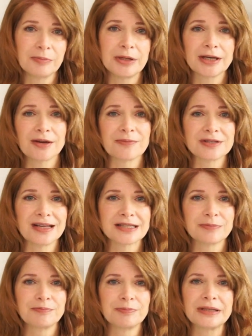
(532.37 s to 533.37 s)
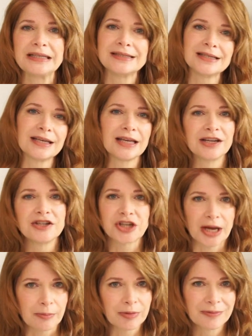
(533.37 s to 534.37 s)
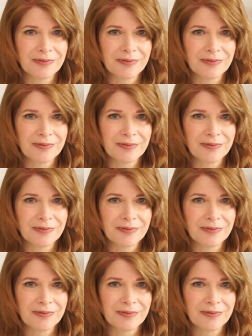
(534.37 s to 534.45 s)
becomes less pleasing in shape.